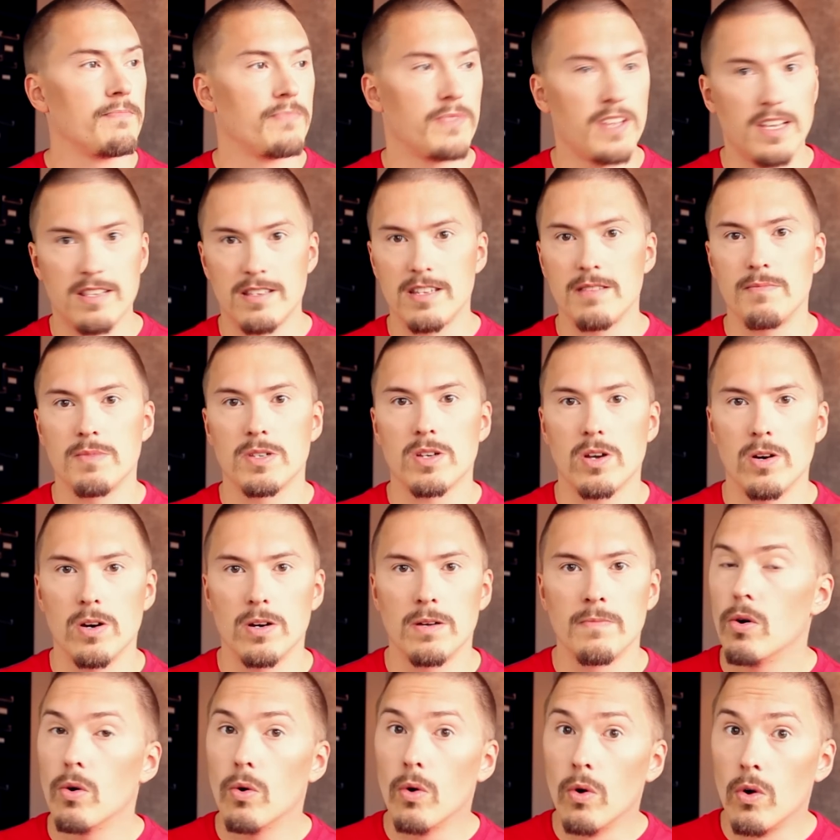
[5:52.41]
That seems good.
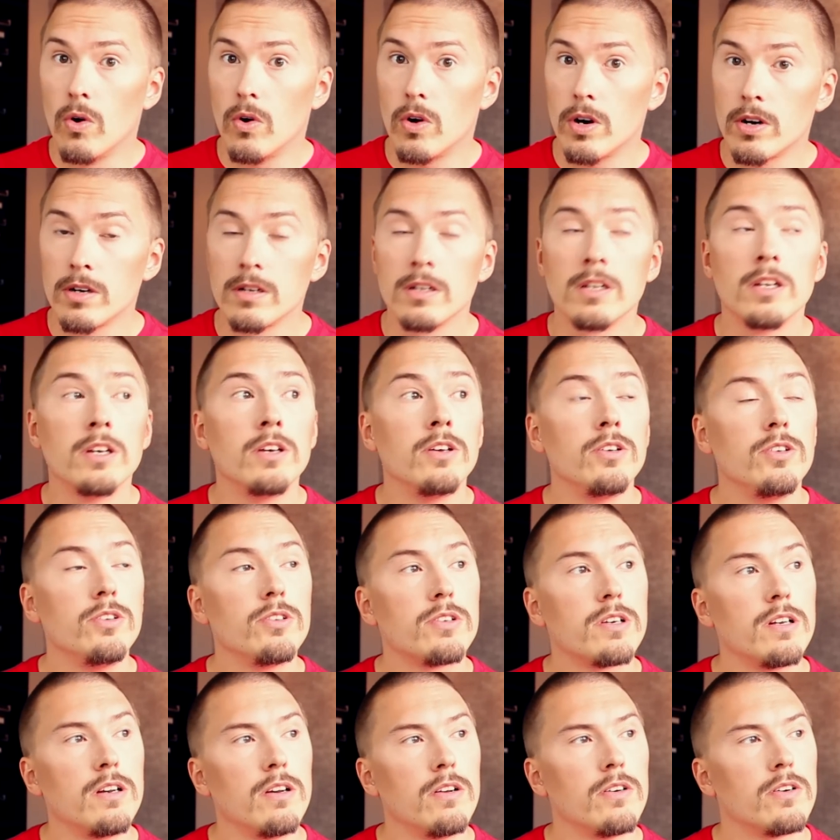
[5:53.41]
Or you
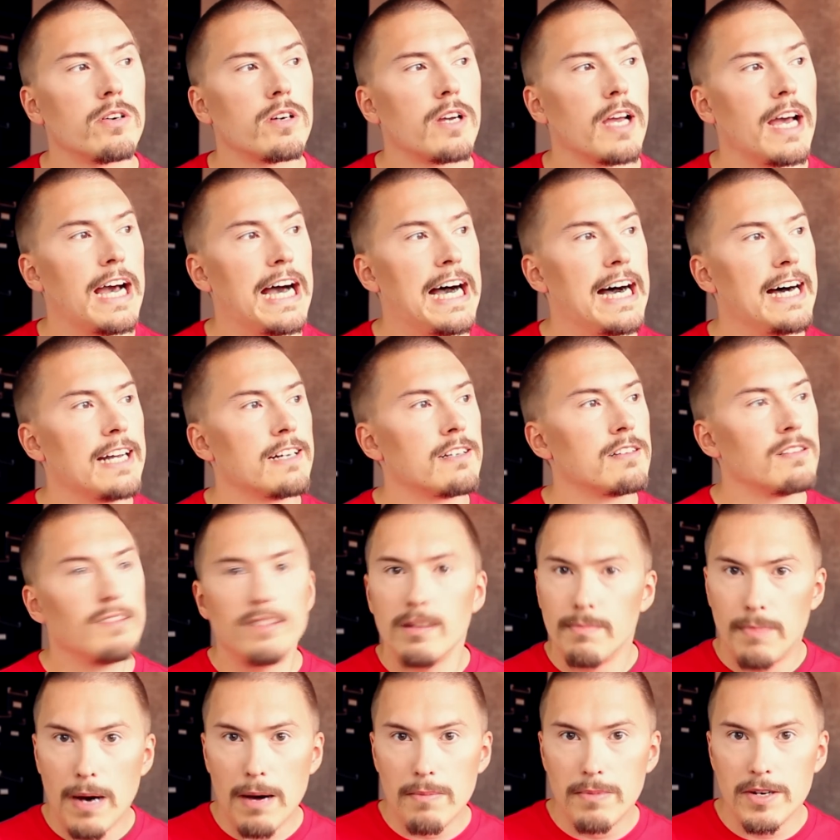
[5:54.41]
can look at
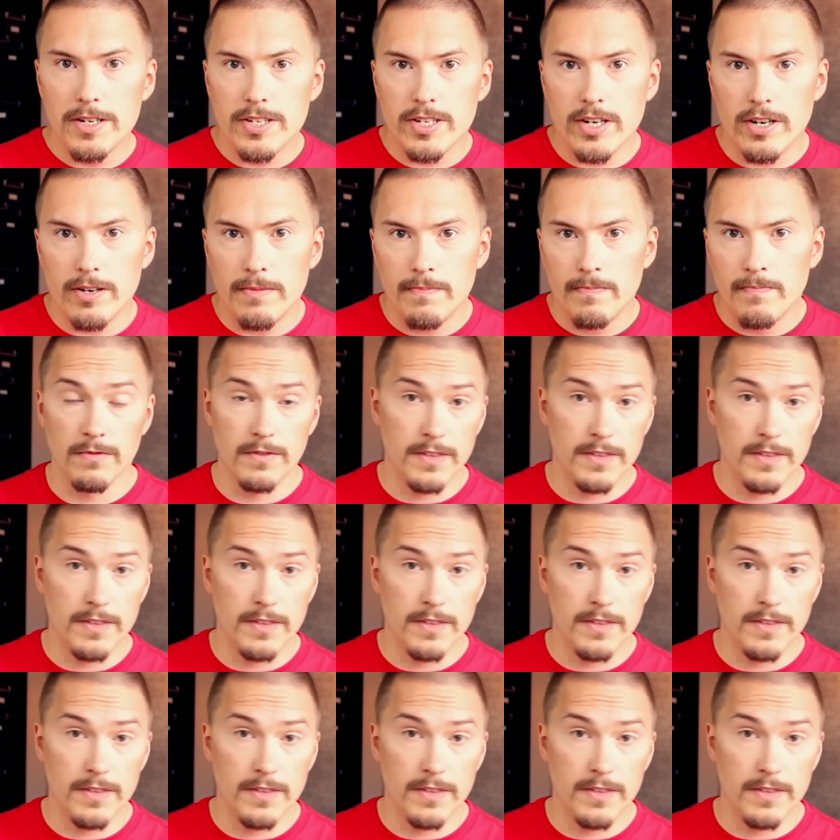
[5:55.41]
the publisher.